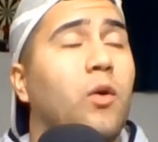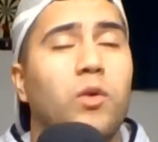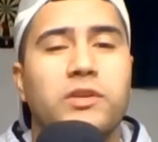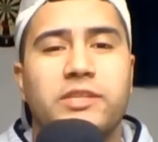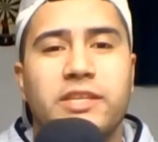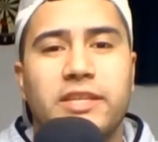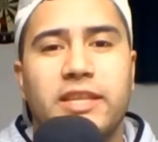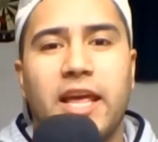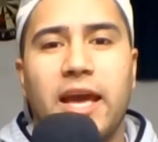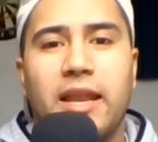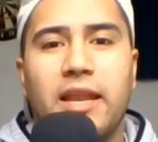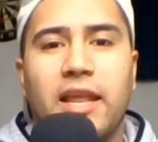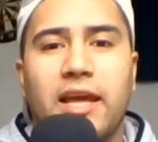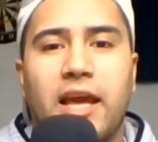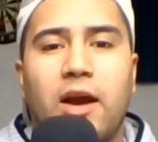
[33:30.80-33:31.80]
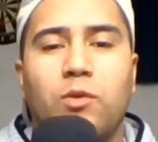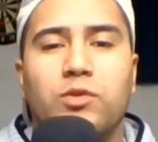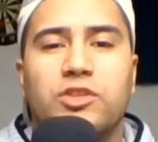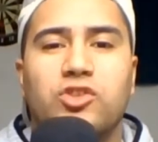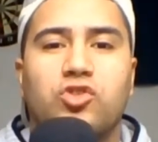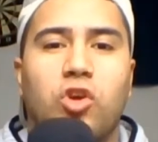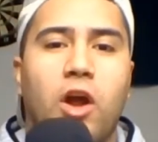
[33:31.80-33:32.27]
that. I was
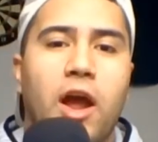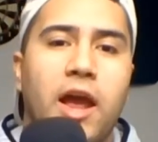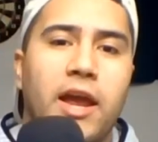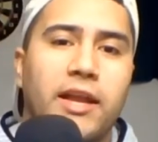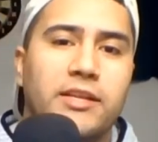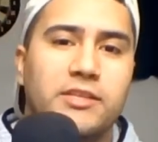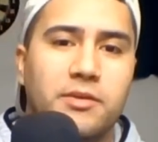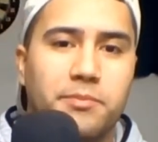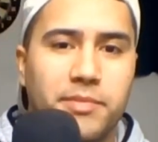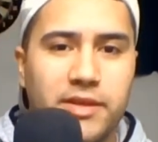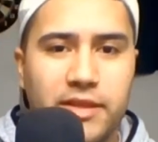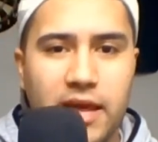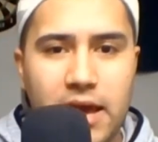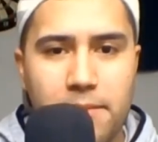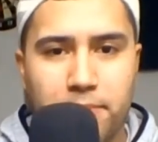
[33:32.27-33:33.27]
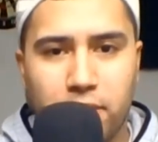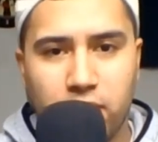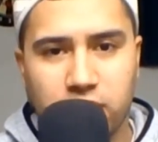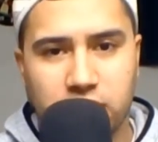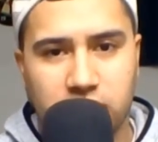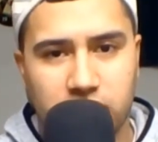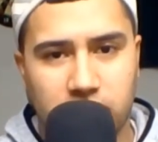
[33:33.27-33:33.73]
trying to be that
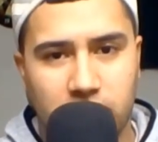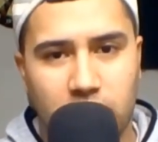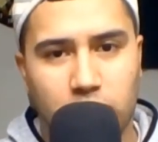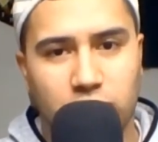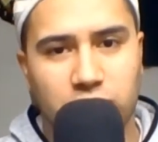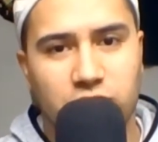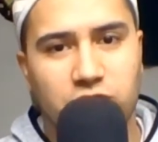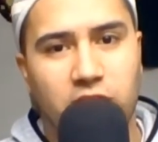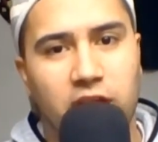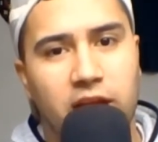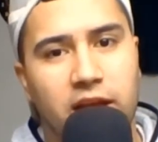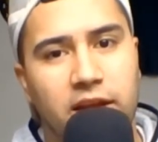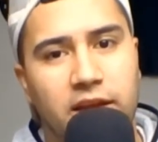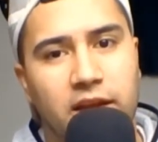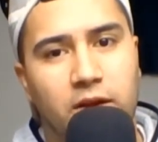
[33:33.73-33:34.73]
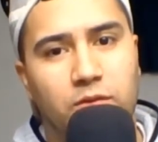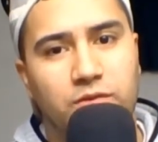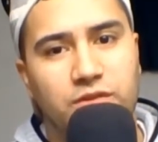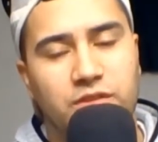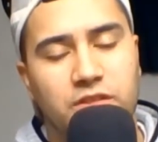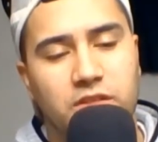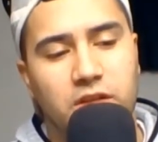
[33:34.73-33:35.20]
person. I was trying, and I
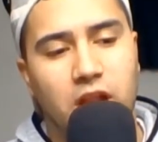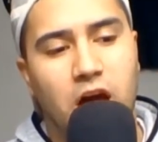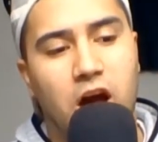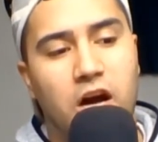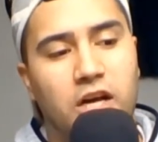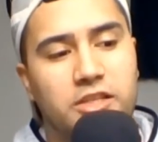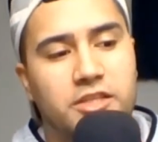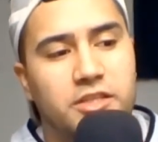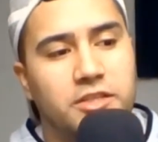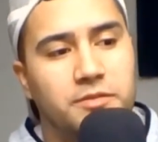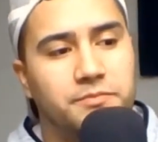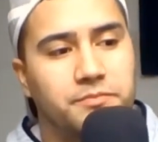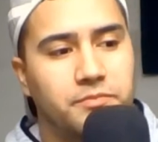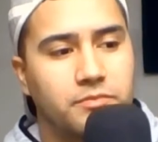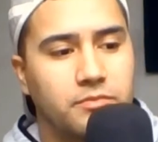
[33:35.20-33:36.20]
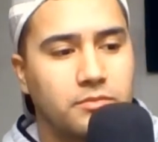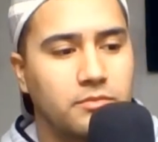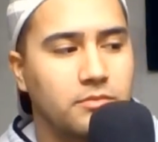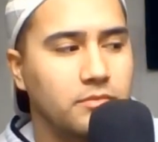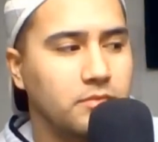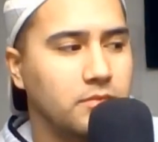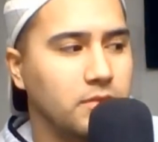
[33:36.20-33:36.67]
was lost
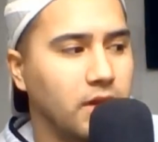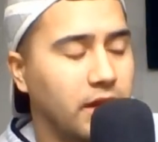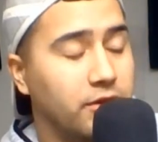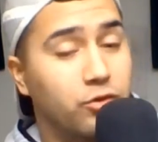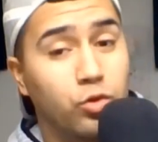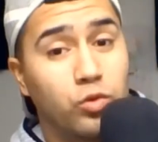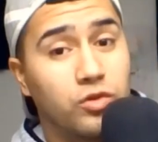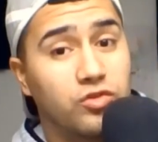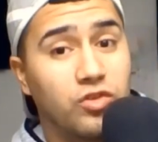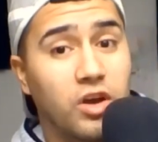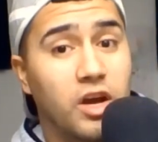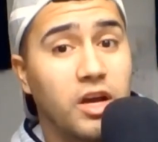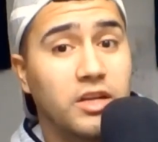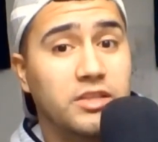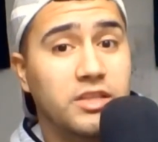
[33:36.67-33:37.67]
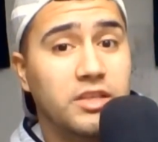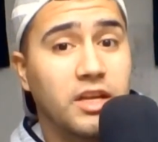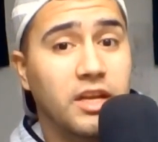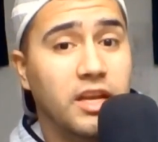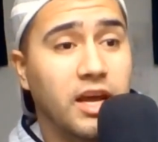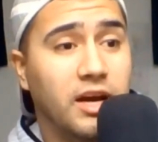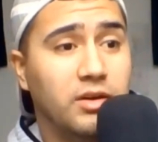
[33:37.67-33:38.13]
and doing drugs, and
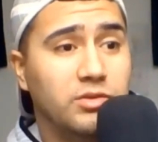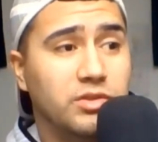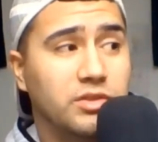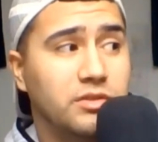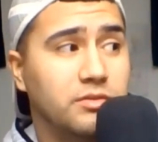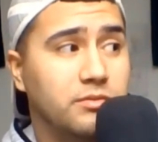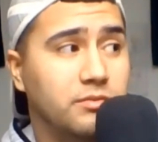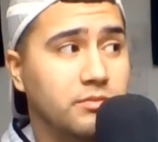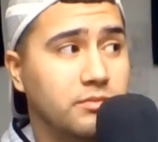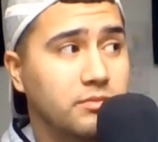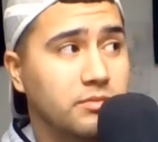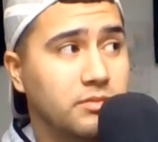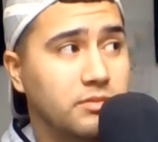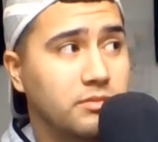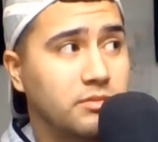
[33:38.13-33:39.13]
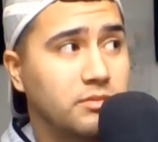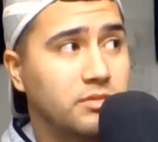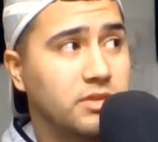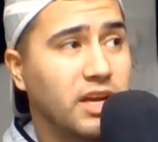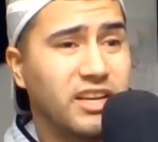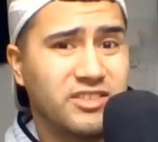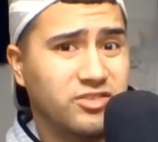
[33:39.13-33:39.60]
then I was
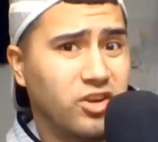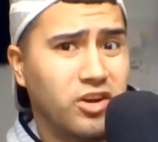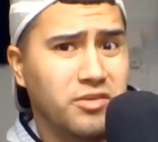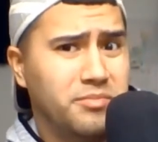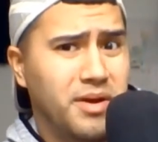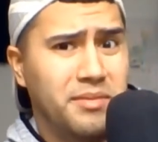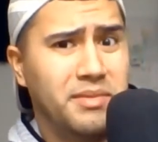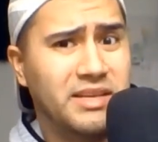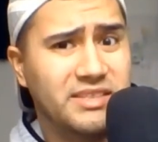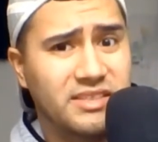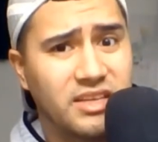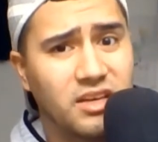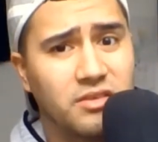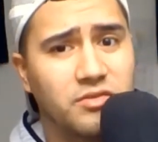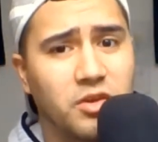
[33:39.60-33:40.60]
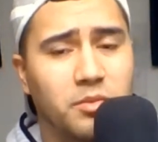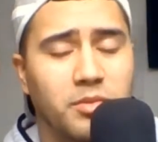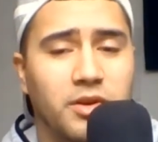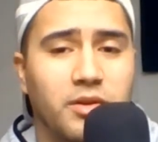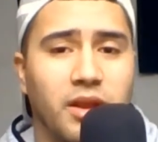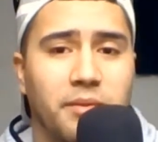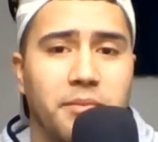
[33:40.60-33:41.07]
kind of starting by myself. Nobody
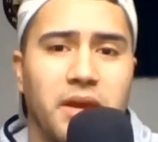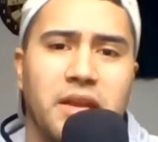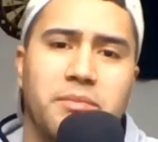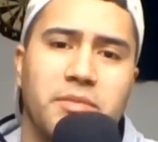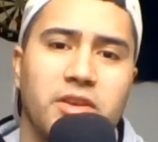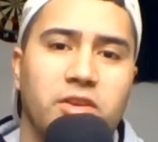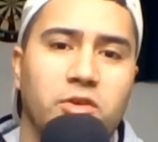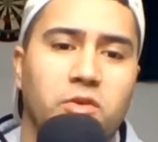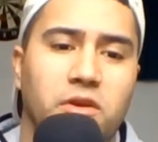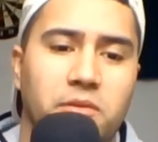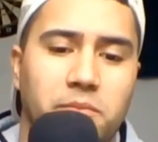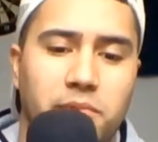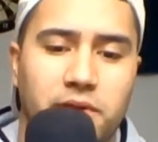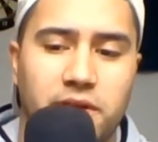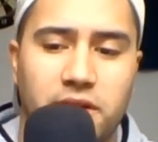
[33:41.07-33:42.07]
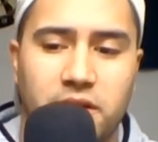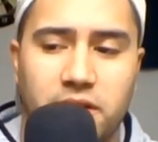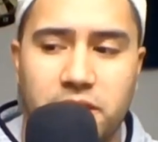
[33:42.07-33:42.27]
made me do it, but